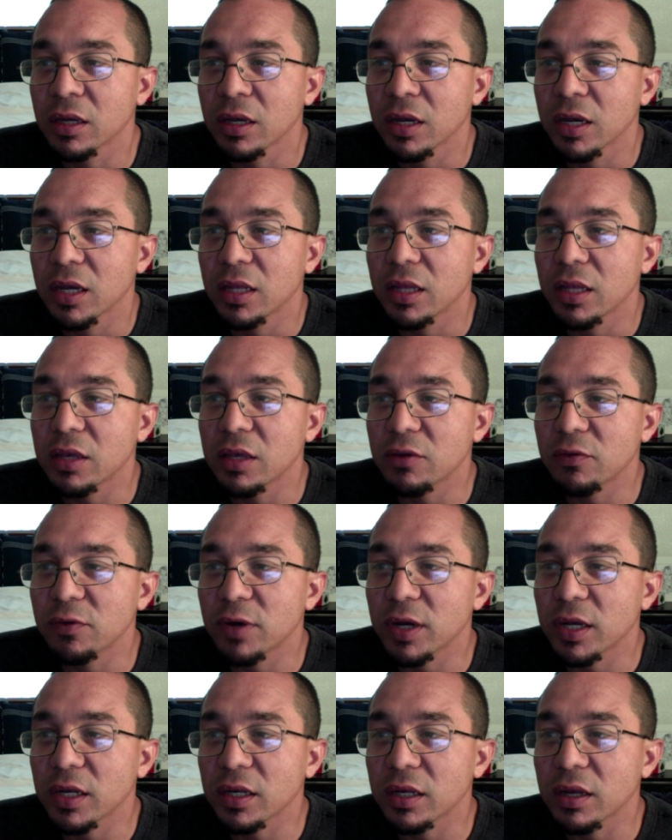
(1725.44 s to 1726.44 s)
And then you
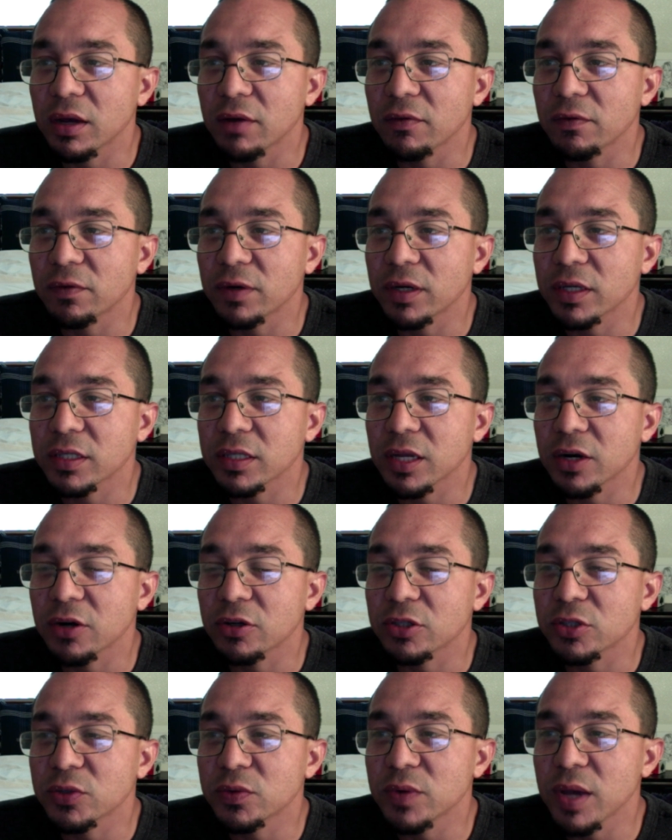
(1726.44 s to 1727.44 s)
fucking dumb fucks that are
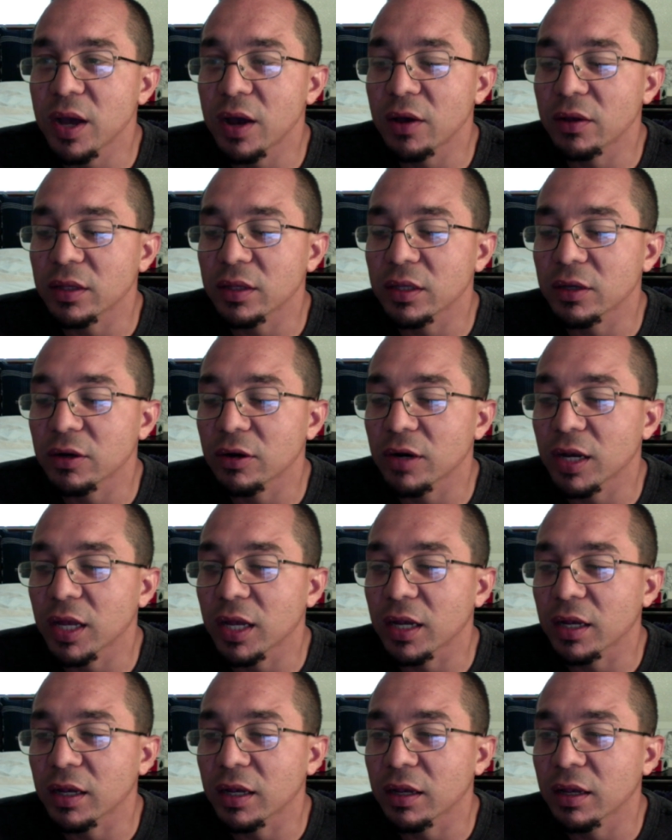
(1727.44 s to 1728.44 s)
too healthy are like,
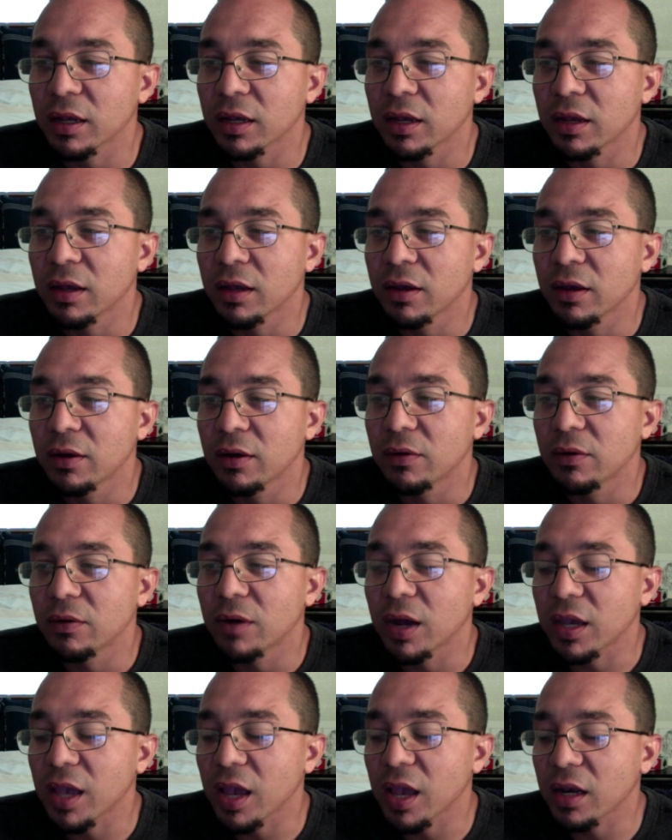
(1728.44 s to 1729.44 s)
well, I
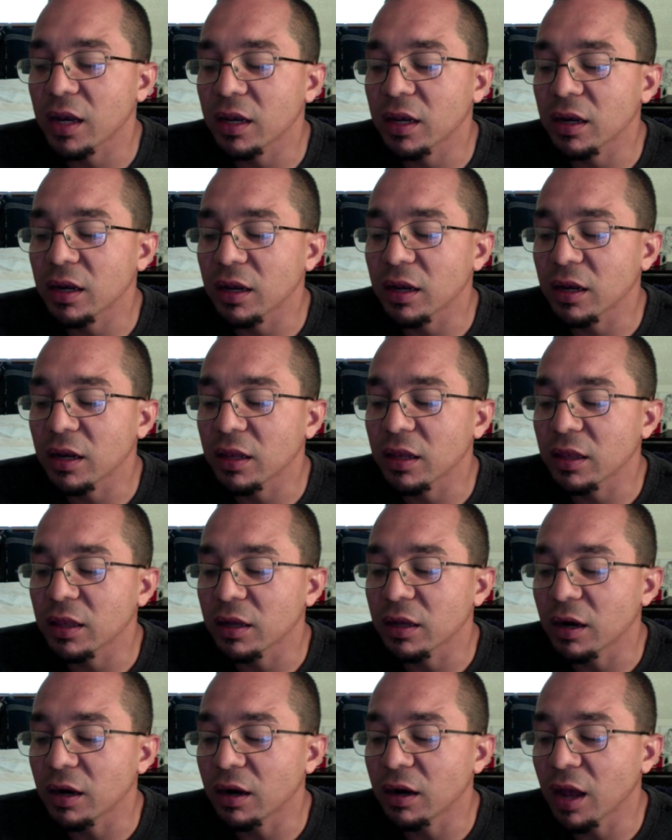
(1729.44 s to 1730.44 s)
can't eat anything
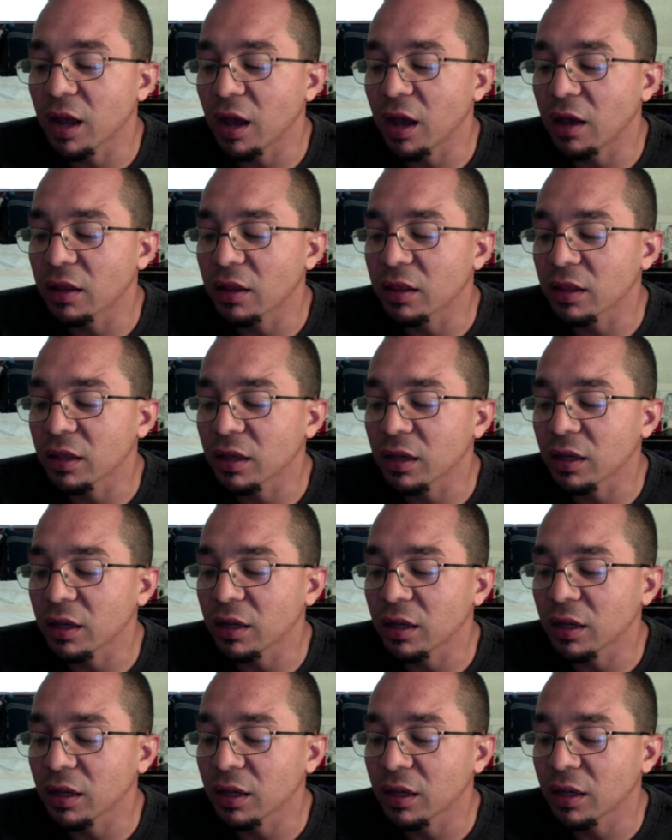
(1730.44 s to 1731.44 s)
unhealthy.
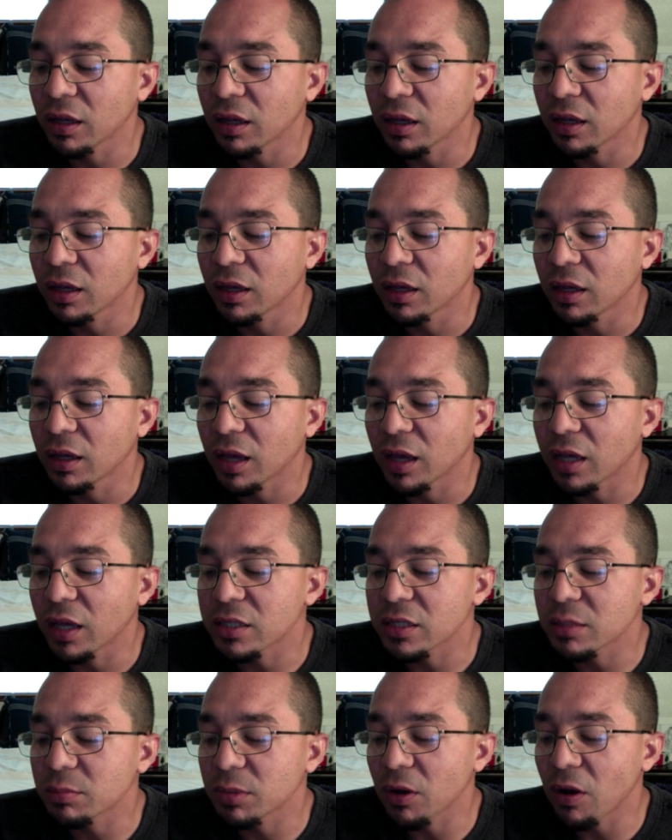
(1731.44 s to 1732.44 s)
It has to
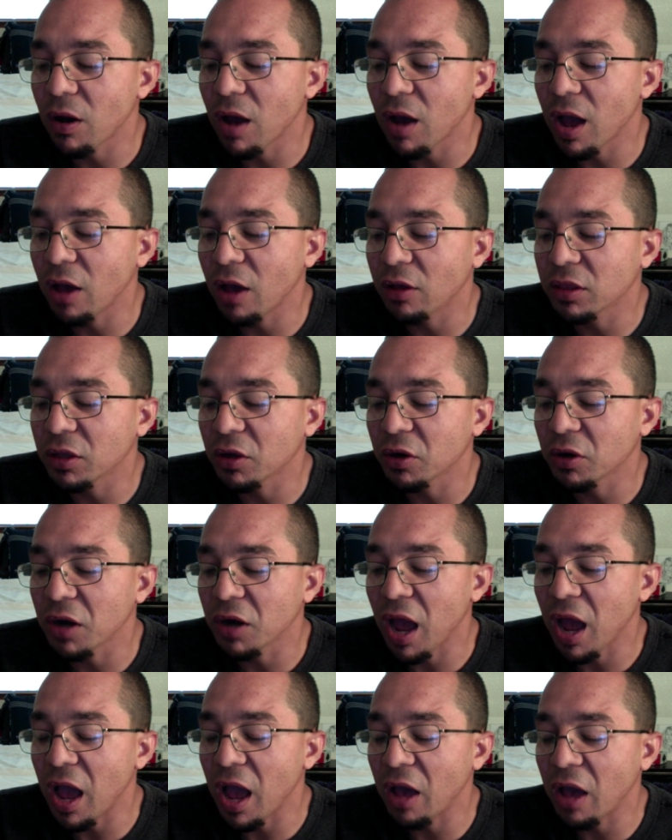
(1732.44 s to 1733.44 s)
be all healthy or
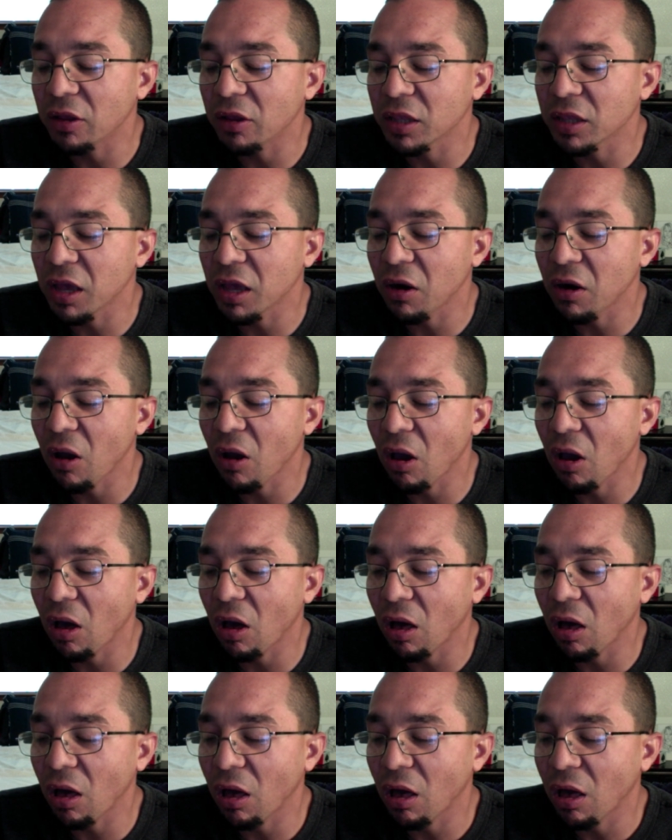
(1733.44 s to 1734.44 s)
not healthy at
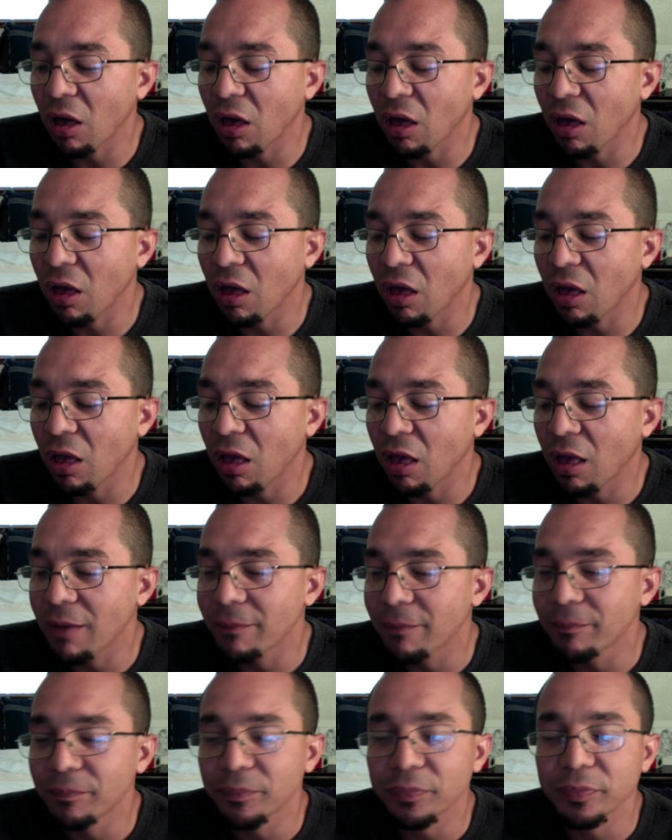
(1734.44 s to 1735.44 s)
all.
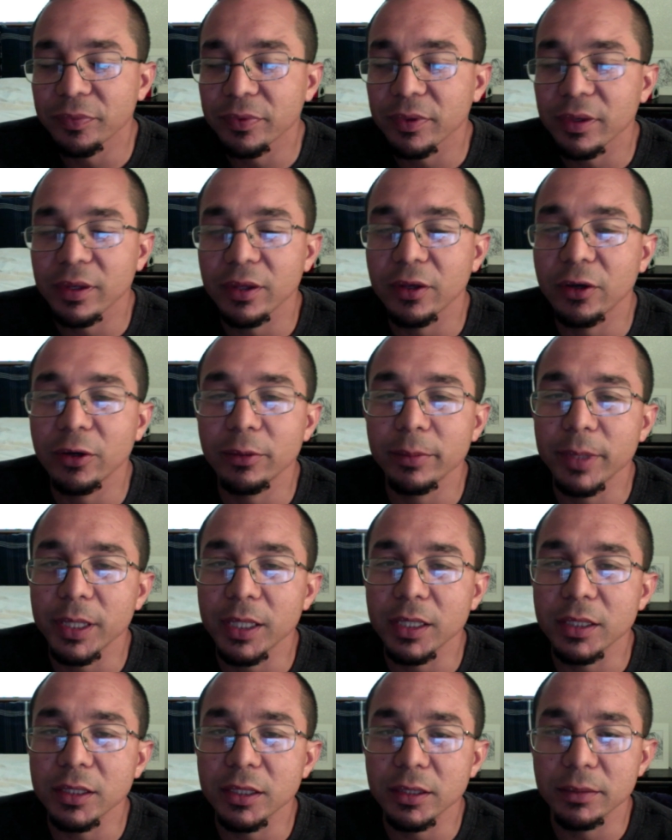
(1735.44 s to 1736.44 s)
No,
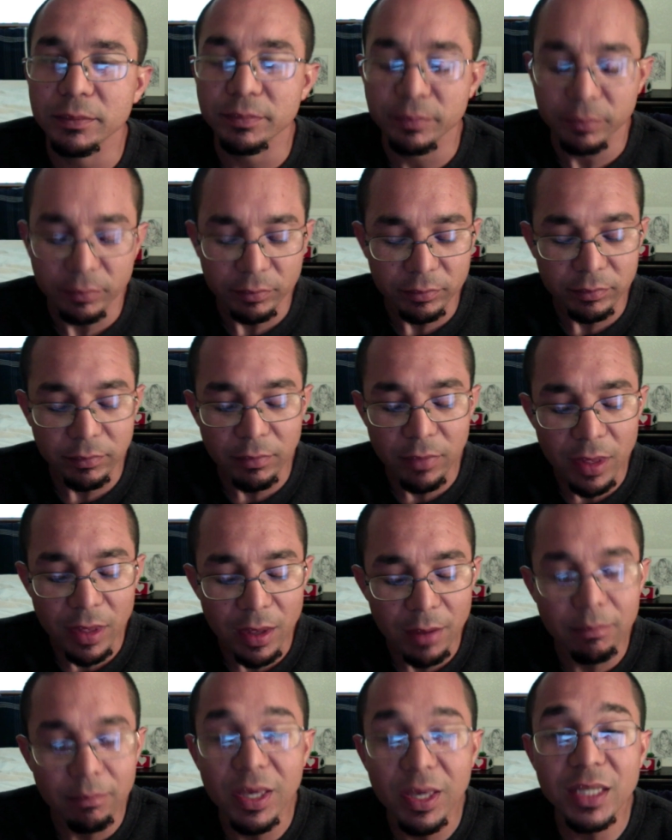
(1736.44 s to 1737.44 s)
bitch.
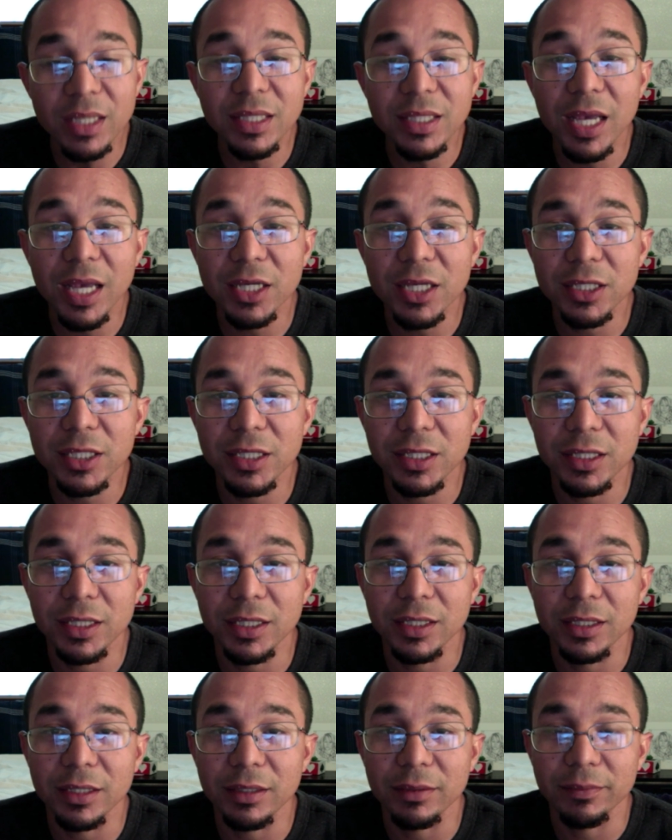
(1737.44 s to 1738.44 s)
Mix that shit.
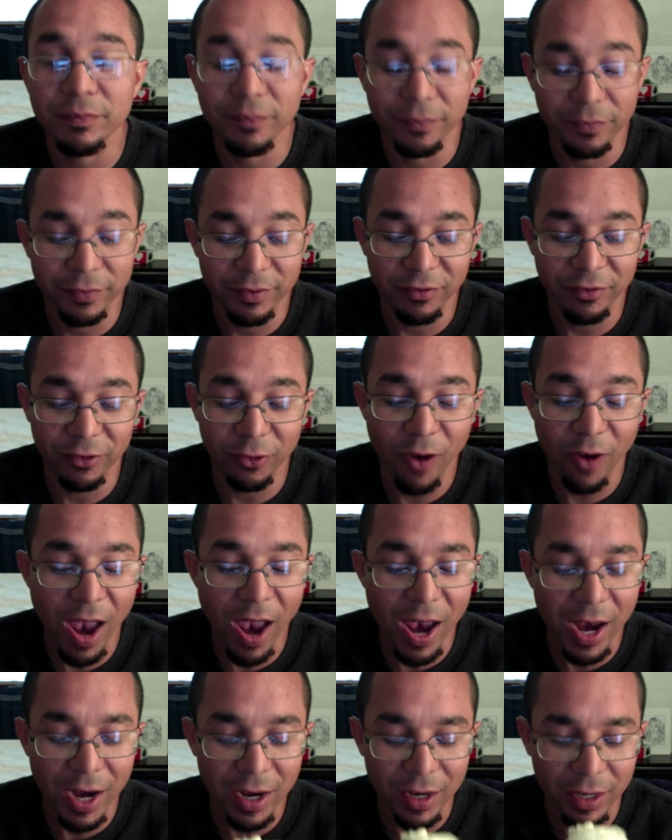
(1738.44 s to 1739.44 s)

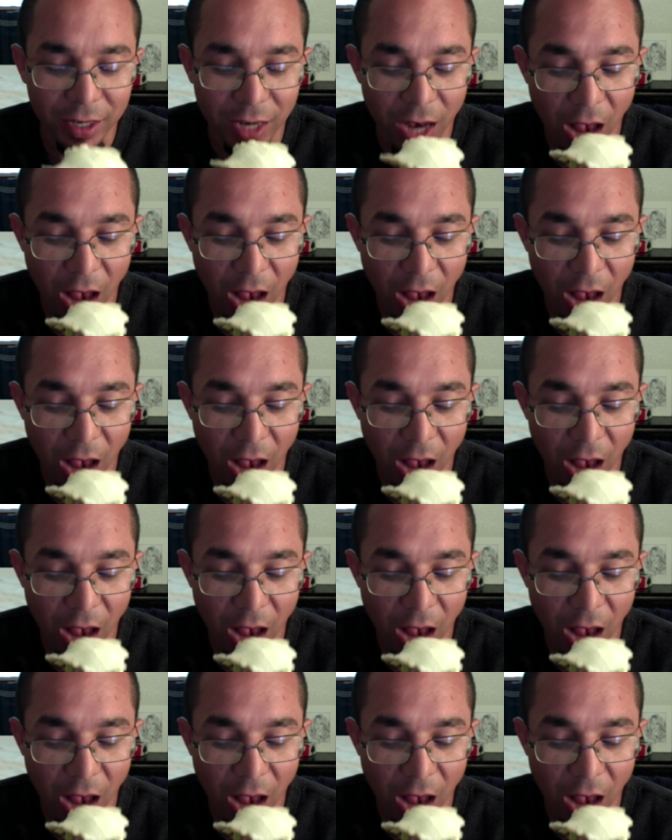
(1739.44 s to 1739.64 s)
Variety.